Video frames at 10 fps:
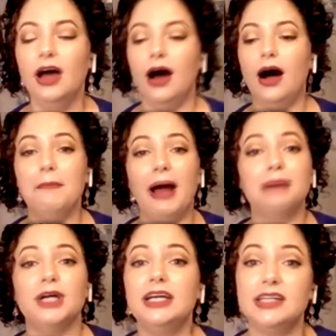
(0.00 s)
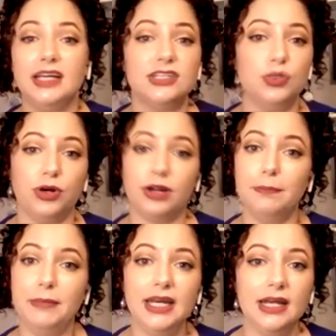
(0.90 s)
I'm ready to get to work
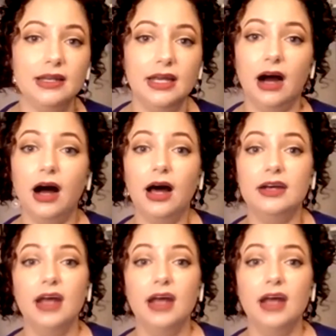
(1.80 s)
immediately on